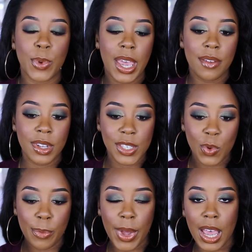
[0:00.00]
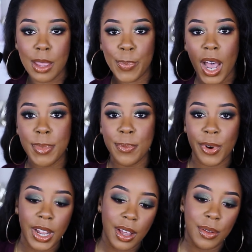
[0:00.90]
we have this one by Bobbi
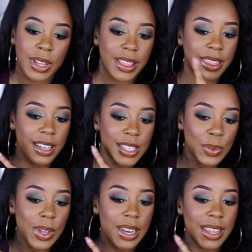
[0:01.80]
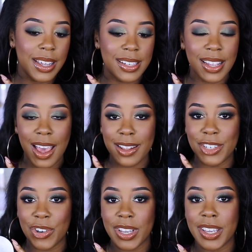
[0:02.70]
Brown. This one is kind
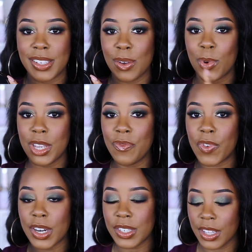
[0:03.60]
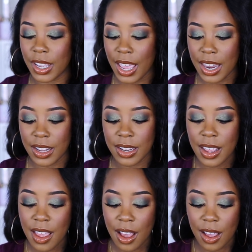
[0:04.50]
of tricky. So when you first look at it
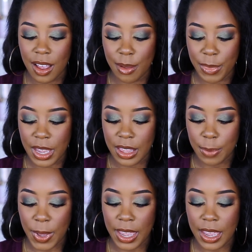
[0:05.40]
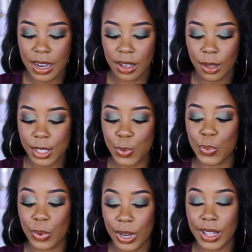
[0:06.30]
um, in the pan, it looks
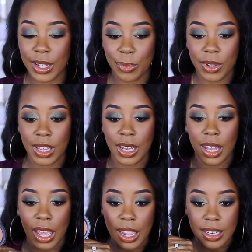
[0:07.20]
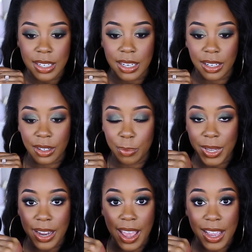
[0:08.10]
really, really light and a little
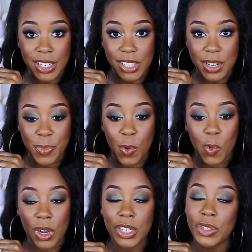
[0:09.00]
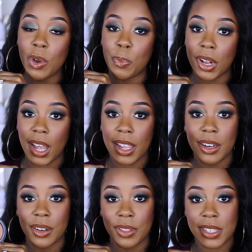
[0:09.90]
bit ashy, but once you apply
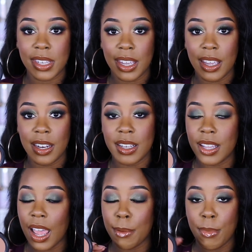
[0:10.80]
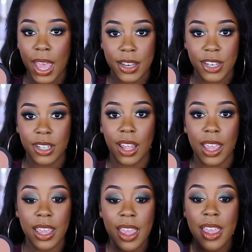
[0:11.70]
it on the skin, it's like magic.
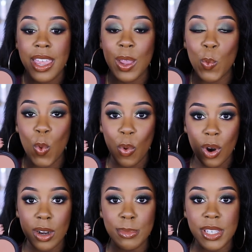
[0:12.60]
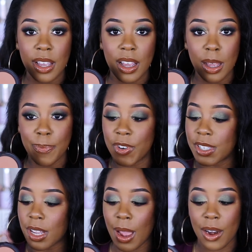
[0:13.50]
Like it warms up for
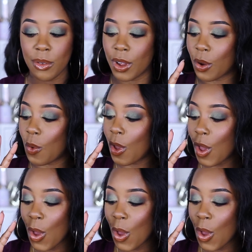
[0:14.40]
some, I don't know